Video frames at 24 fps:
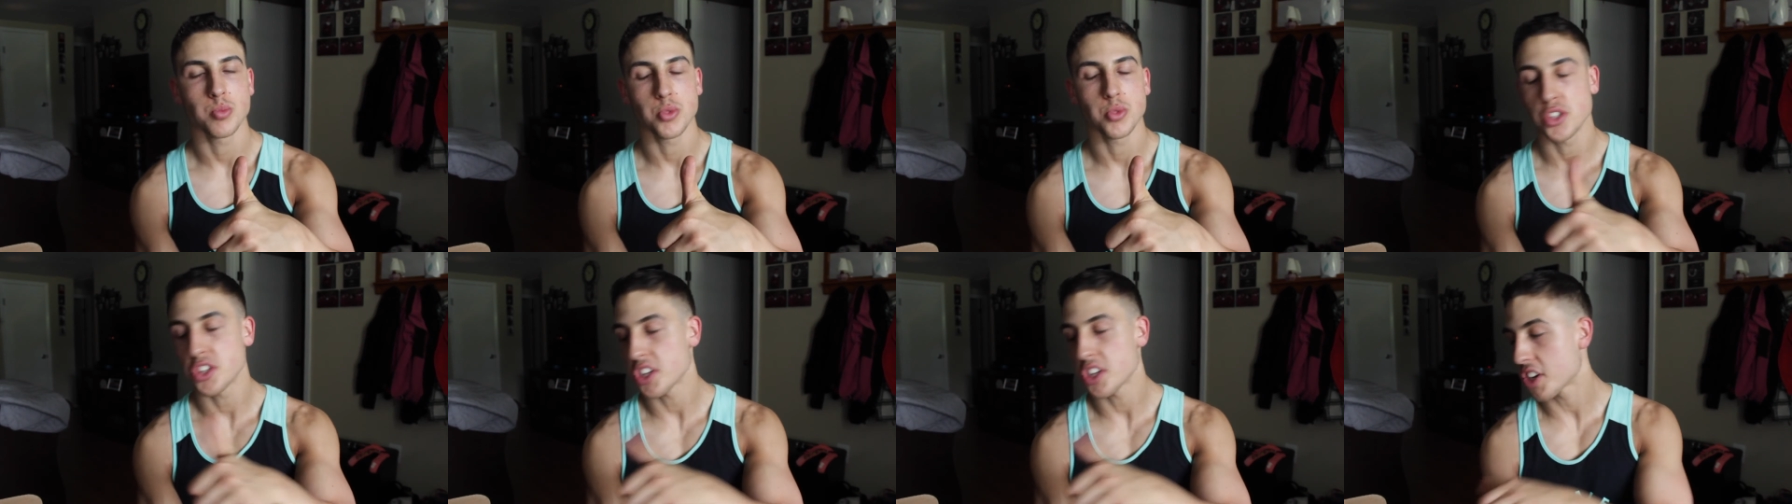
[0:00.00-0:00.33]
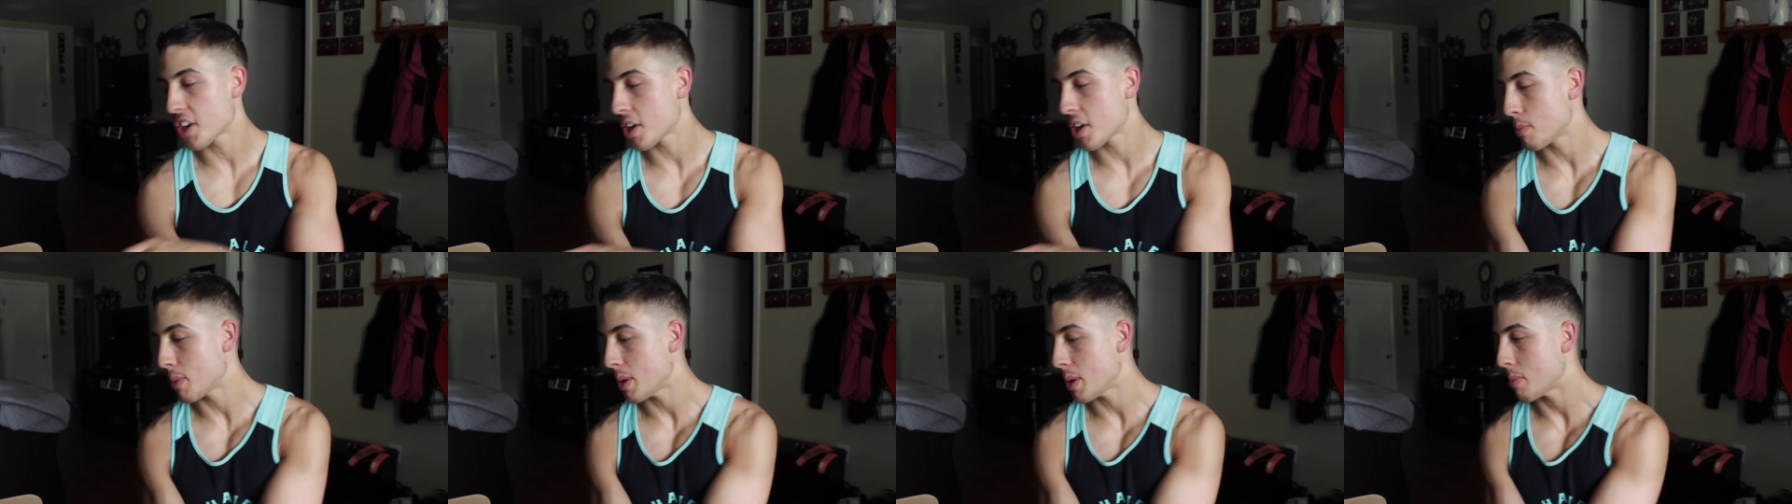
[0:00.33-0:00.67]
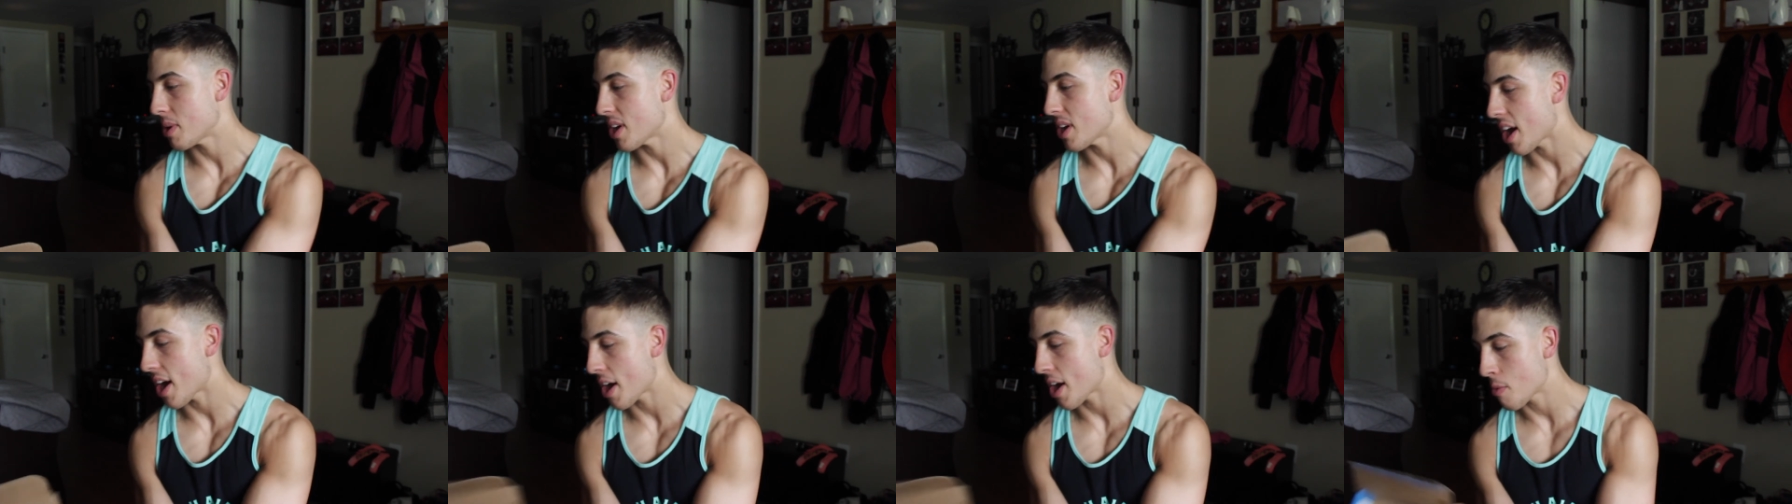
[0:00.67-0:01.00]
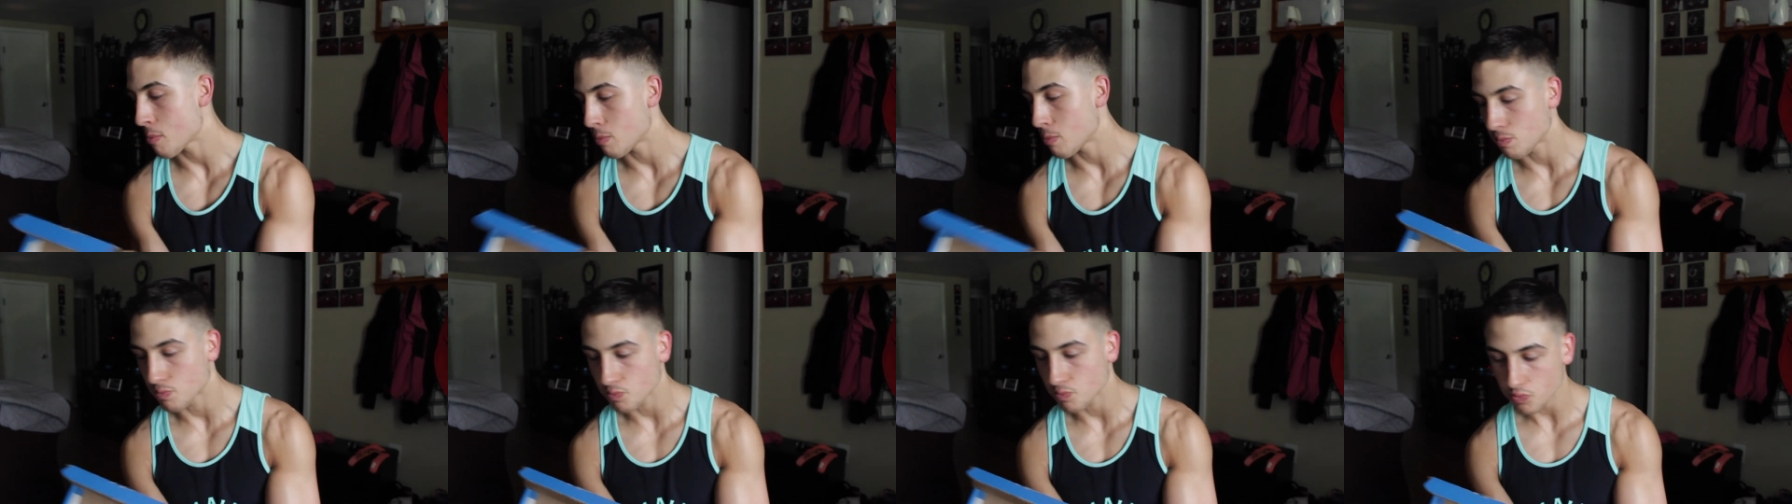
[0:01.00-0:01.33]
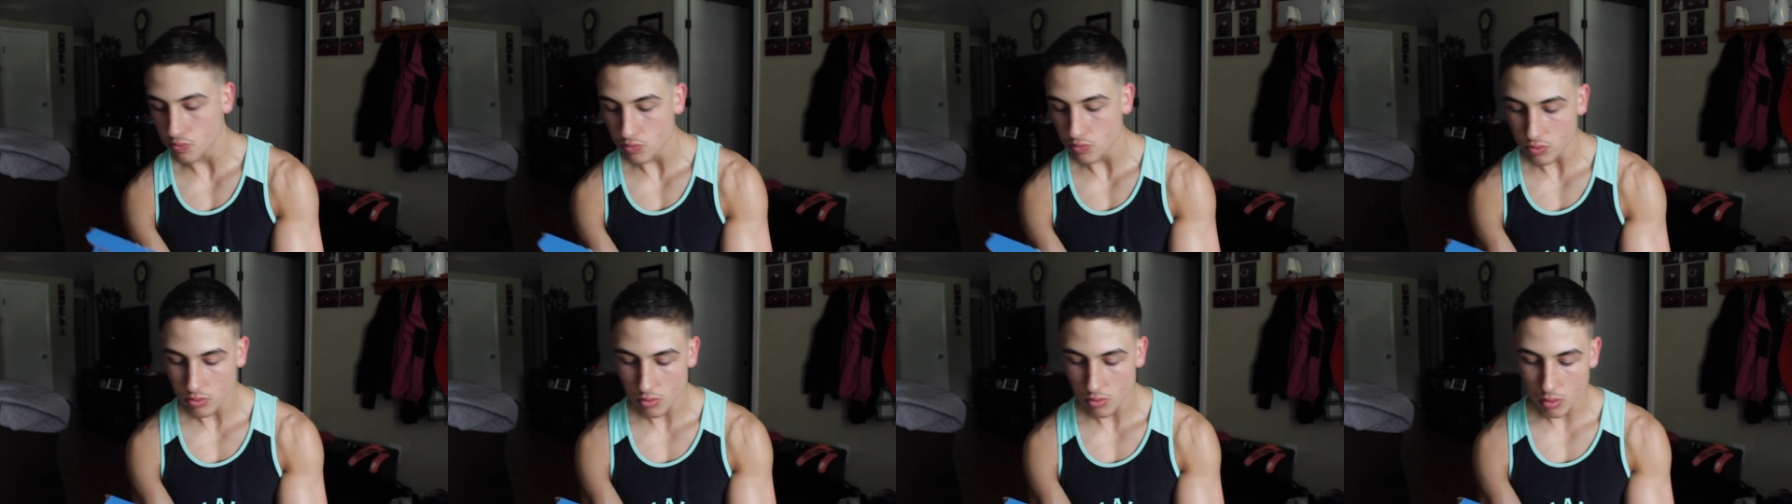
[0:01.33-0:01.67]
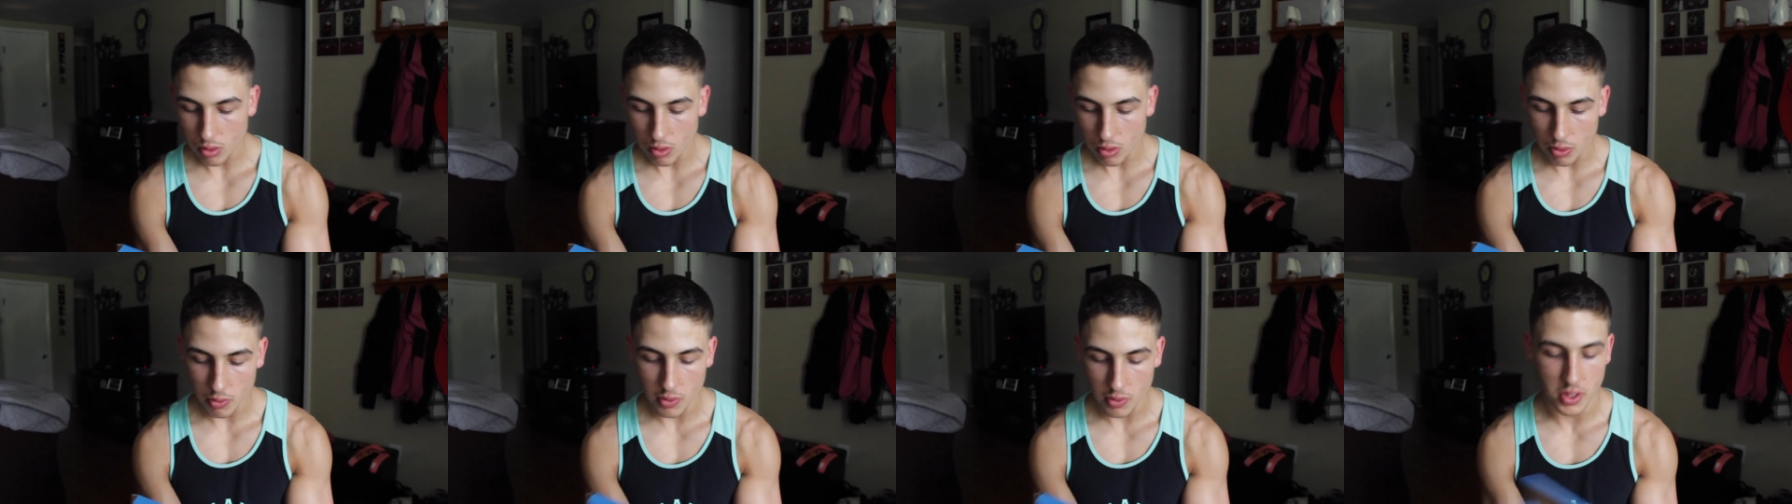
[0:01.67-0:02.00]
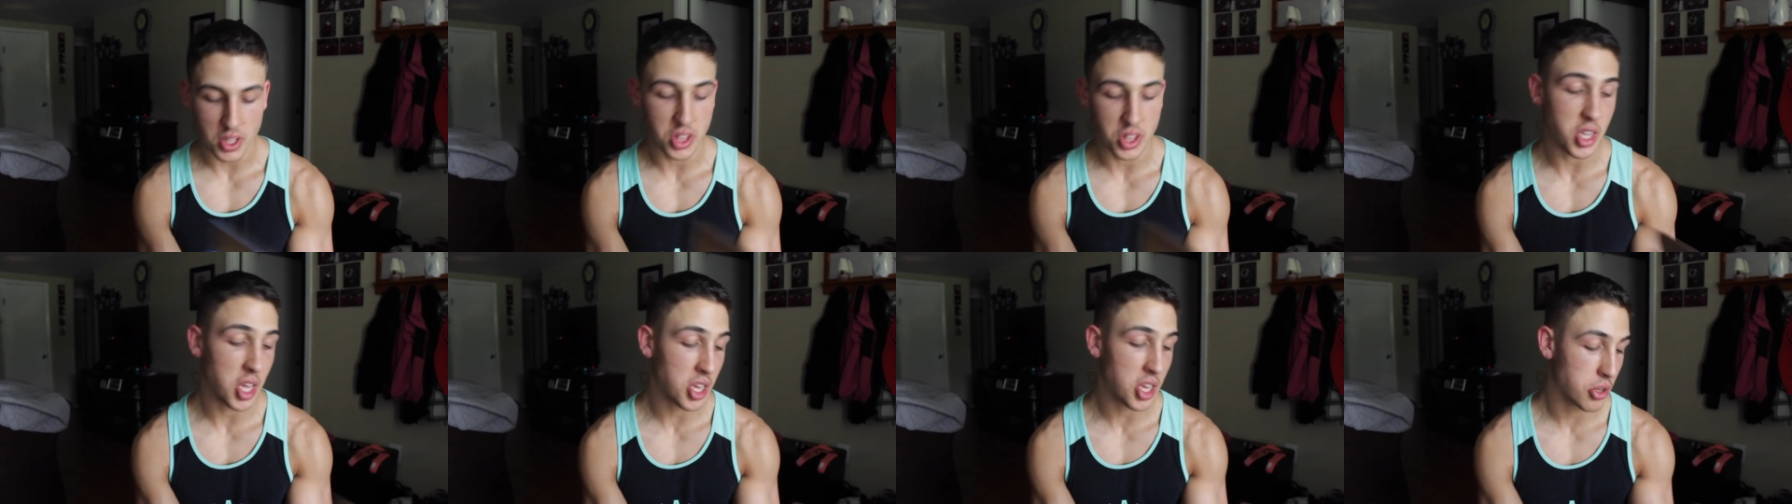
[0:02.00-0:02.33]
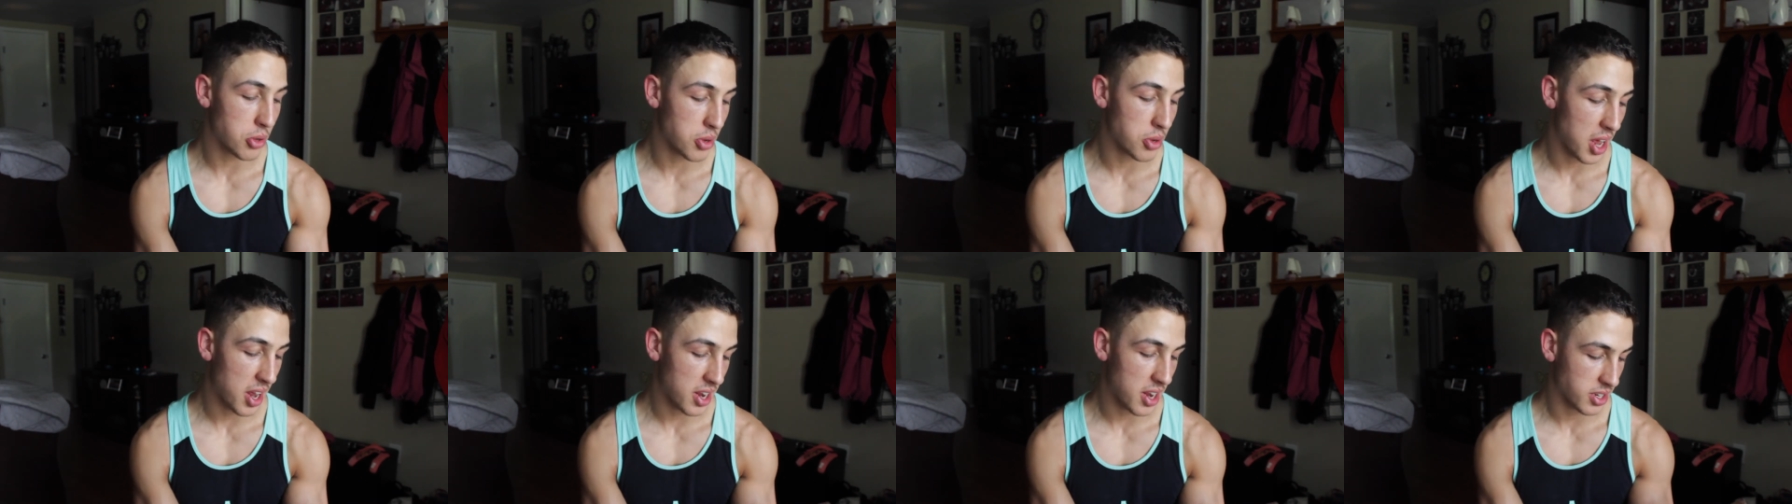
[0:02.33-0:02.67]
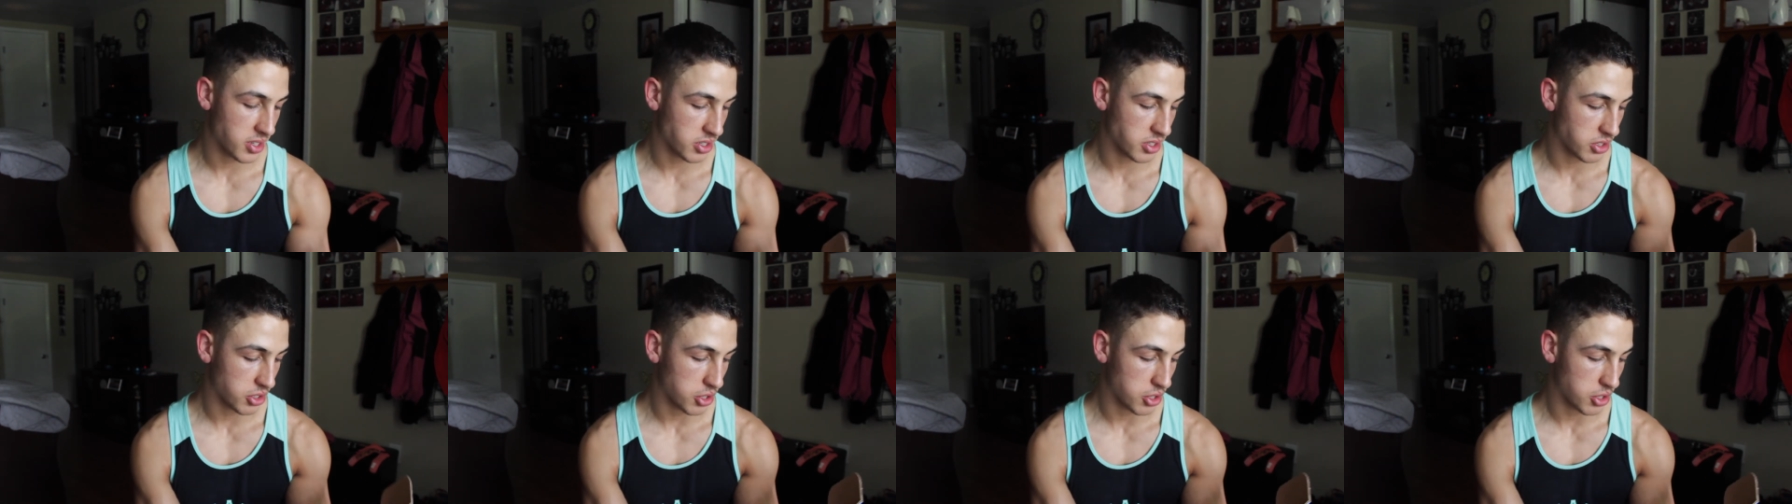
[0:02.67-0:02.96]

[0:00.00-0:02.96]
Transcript: You did good, B P I. And thank you guys,